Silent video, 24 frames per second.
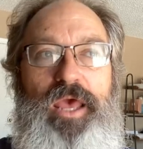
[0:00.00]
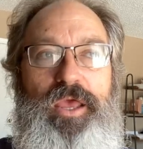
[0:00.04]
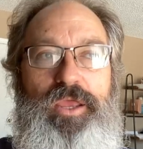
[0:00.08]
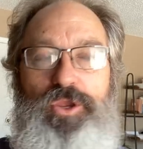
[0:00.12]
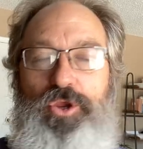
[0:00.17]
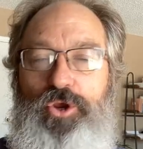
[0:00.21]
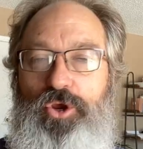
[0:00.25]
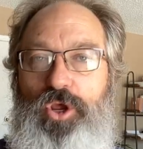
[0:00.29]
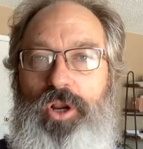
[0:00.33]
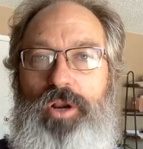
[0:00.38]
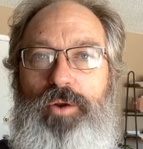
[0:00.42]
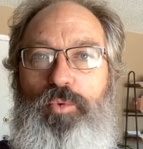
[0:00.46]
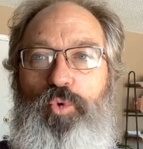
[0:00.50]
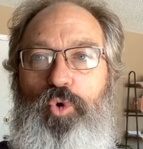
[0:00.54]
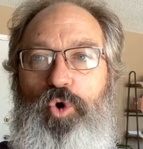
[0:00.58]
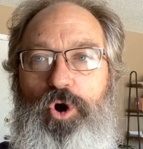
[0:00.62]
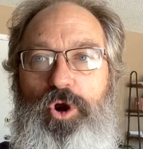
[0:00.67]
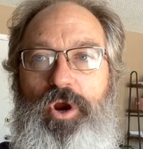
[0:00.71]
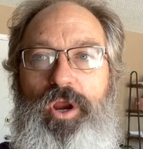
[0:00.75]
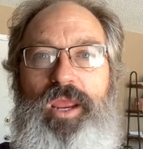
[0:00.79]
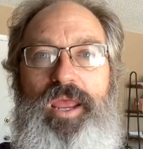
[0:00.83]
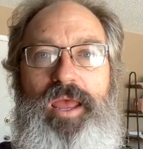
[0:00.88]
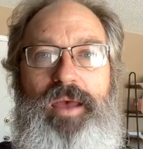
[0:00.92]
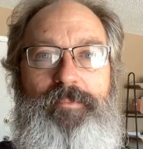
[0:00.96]
You're going to
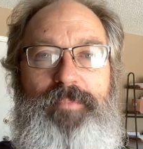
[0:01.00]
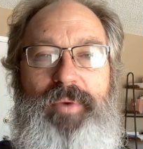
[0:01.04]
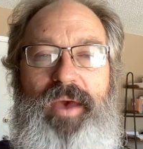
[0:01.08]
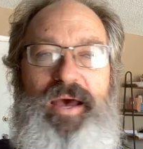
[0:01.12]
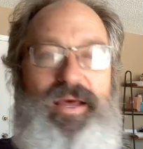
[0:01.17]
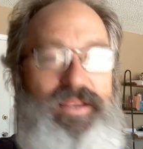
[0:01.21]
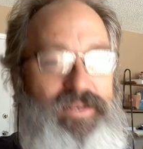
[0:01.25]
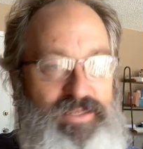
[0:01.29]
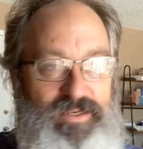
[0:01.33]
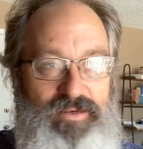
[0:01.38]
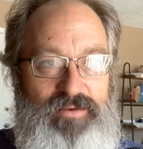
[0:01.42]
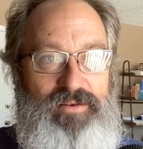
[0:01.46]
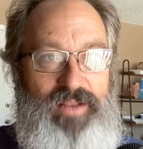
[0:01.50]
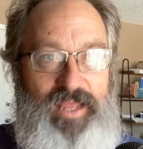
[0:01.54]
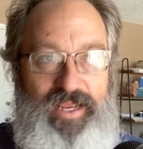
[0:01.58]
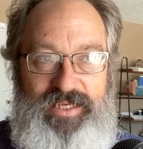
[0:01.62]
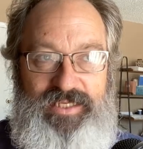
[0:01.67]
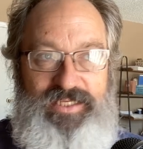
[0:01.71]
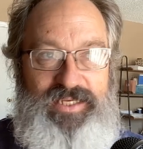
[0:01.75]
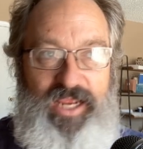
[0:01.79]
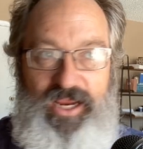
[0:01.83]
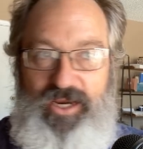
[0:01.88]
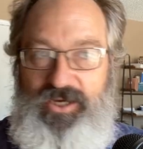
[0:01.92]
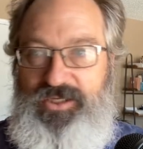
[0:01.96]
worry about like
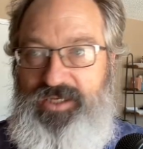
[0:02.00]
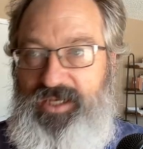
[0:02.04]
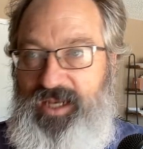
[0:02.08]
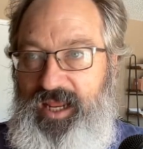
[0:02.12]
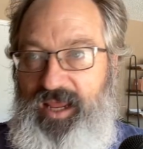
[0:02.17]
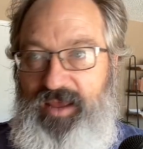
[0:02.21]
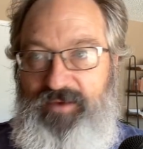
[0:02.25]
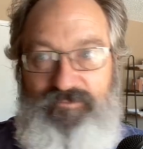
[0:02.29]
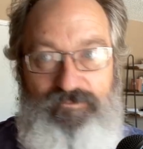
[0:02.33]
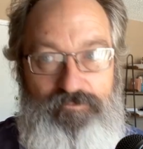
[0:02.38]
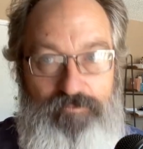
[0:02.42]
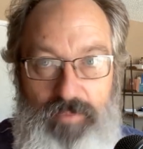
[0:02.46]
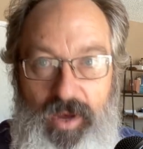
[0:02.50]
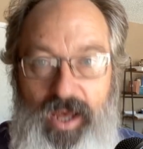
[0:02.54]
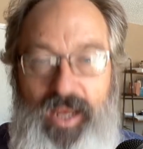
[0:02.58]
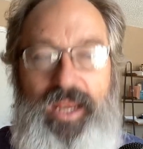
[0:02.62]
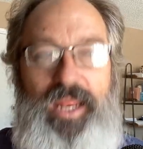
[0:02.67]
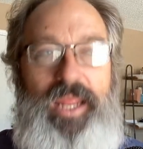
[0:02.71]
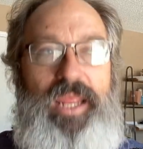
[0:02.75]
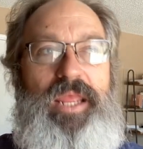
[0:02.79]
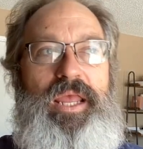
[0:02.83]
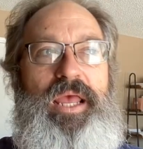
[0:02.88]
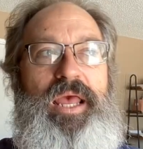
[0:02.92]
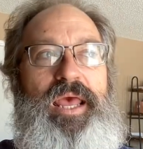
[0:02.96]
scarcity of
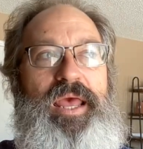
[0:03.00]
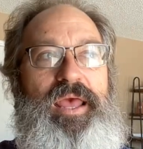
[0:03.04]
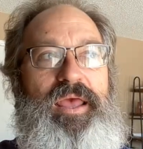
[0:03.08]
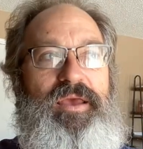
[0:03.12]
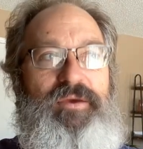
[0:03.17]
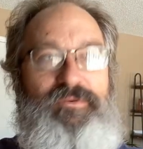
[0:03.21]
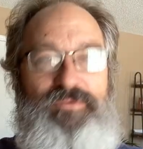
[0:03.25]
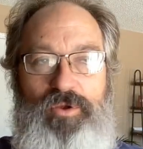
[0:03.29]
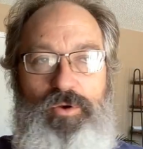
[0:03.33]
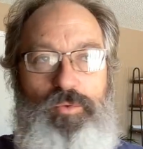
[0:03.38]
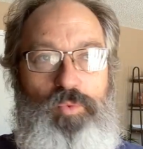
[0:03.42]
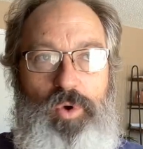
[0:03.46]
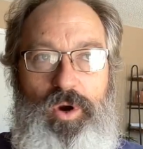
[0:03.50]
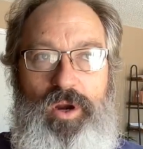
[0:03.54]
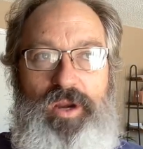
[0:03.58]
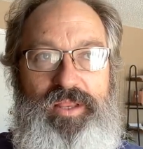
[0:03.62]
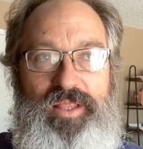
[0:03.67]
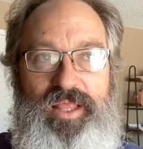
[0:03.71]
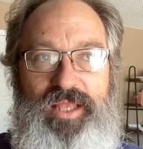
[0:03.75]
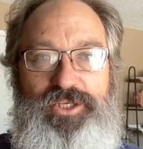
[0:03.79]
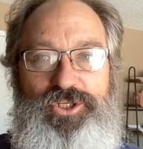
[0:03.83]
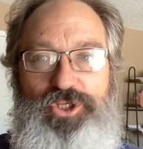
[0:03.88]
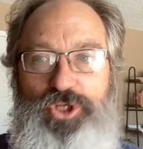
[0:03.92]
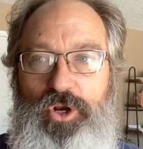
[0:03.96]
money. If you're worried
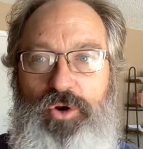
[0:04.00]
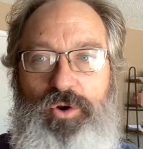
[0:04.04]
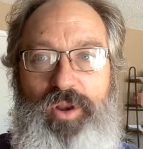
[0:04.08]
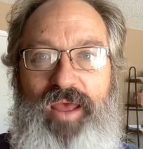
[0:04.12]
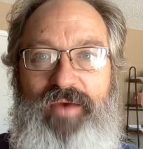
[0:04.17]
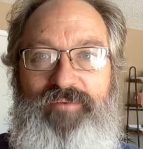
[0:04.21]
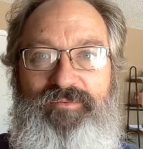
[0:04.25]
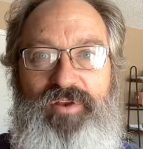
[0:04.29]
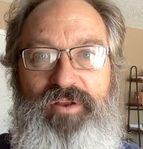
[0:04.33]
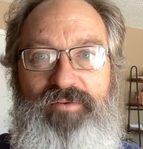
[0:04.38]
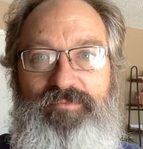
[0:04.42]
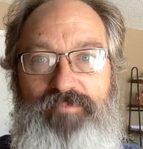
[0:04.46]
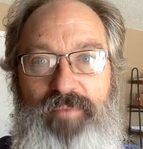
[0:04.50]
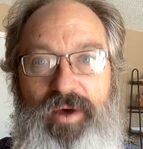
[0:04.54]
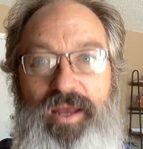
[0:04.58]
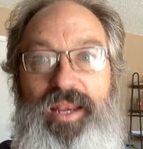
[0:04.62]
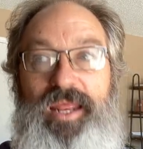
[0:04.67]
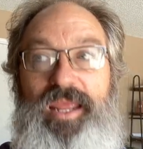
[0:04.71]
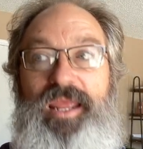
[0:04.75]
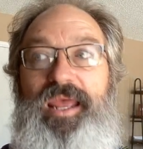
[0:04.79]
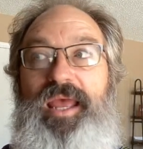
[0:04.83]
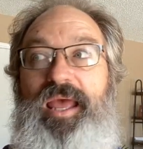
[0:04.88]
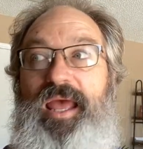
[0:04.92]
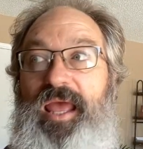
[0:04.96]
that you don't have enough
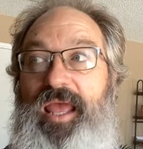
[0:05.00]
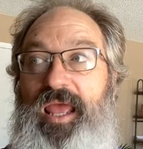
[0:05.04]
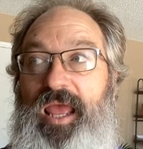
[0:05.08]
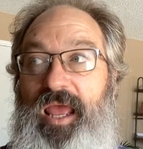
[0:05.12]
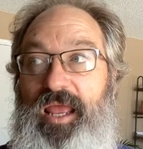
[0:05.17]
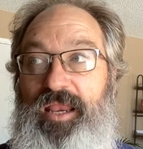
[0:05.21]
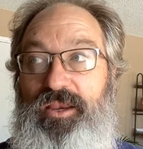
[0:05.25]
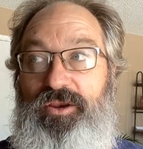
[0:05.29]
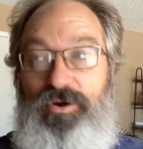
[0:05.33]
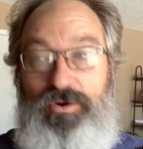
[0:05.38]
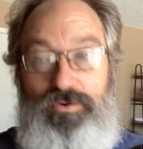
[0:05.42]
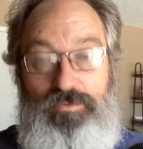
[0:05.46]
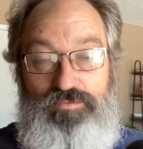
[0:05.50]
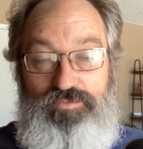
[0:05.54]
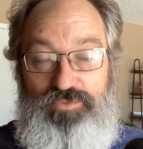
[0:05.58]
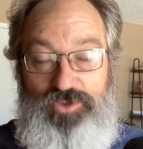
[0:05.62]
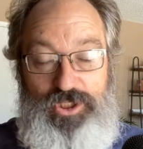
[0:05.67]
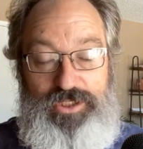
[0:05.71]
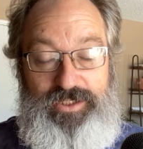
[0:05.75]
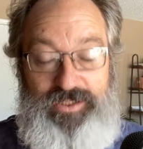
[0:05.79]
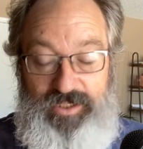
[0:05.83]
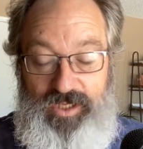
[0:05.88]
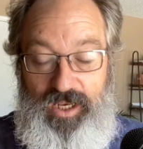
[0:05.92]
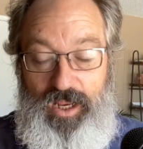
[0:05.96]
money and you're
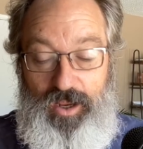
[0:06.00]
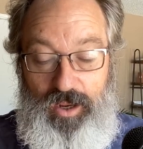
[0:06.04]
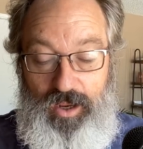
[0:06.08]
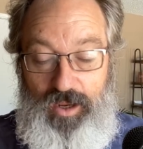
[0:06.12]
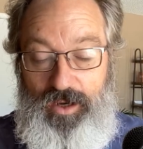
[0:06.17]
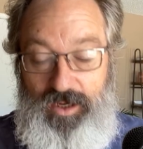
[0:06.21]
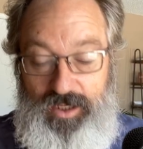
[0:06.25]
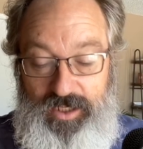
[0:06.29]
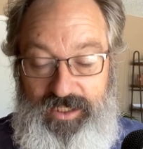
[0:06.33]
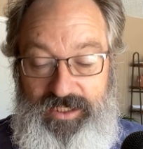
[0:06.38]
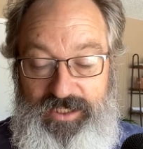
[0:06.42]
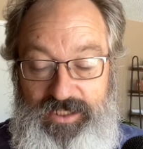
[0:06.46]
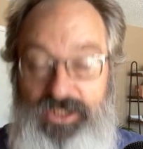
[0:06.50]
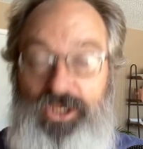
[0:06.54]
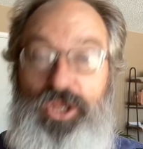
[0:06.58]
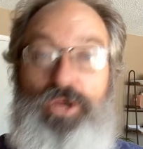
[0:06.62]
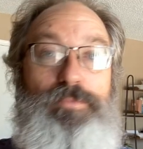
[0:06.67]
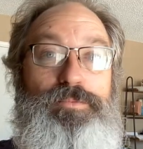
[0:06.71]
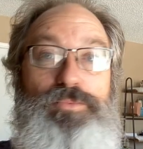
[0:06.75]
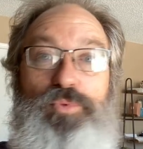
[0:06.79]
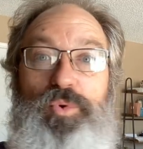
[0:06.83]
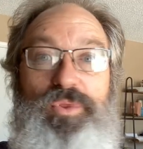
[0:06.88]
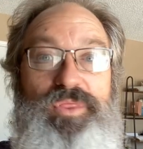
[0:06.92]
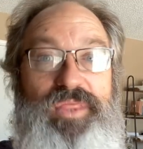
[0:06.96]
just uh,
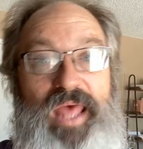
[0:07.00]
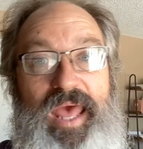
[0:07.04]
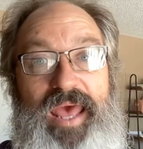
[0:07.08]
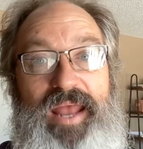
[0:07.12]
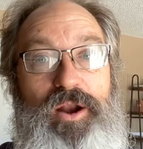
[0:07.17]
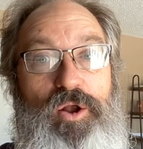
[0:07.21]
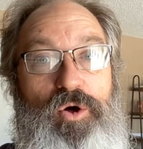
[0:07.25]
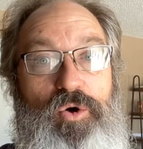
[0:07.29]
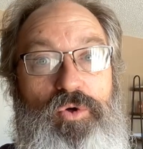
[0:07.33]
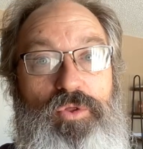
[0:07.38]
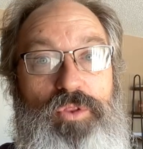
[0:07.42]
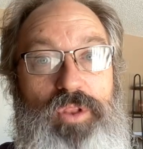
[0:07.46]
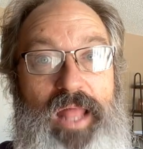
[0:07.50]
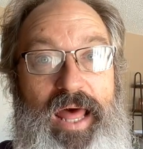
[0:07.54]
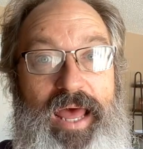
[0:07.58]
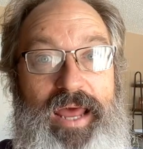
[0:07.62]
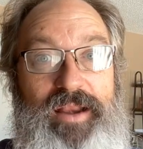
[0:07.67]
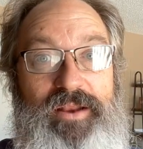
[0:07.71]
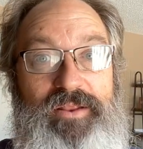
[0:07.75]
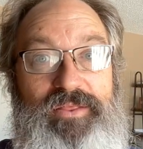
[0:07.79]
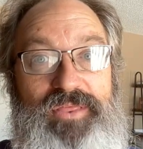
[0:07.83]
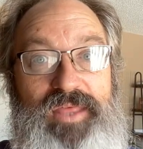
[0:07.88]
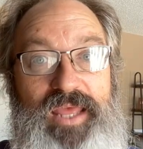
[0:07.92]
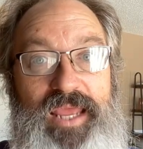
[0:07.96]
consumed with that whole line
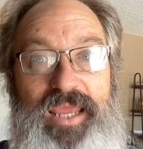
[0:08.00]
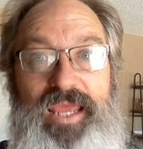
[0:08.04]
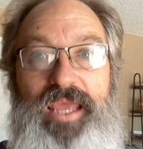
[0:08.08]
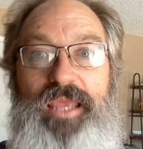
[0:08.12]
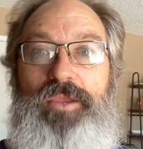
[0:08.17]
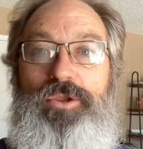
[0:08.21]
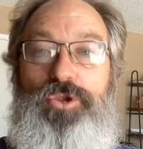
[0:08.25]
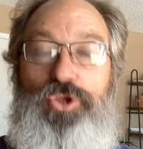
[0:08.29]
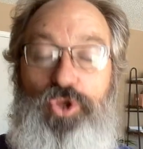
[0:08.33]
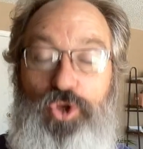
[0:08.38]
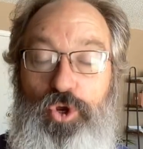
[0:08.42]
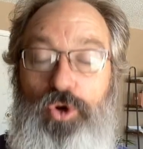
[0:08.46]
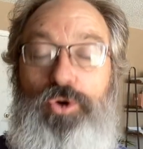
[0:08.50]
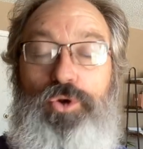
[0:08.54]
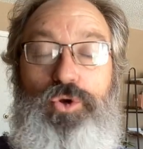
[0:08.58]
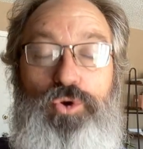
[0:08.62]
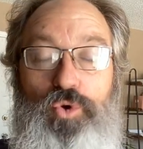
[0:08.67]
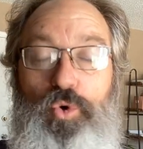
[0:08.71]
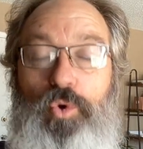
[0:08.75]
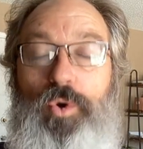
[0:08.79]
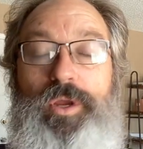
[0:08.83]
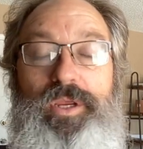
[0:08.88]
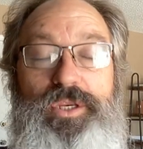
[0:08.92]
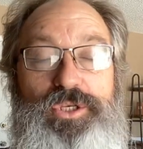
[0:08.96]
of thinking, you're
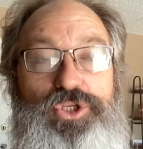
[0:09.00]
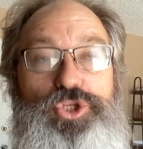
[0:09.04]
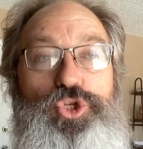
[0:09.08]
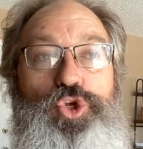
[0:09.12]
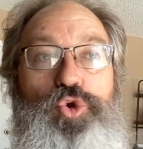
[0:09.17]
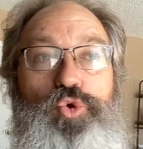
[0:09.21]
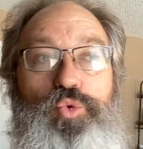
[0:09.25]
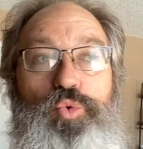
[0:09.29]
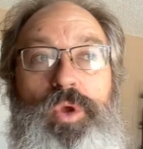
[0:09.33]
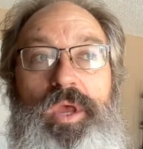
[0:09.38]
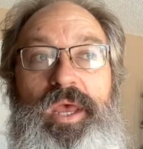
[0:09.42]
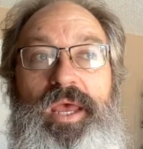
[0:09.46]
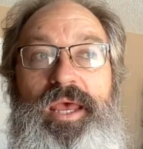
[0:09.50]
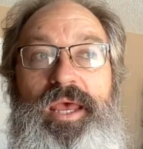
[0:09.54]
going to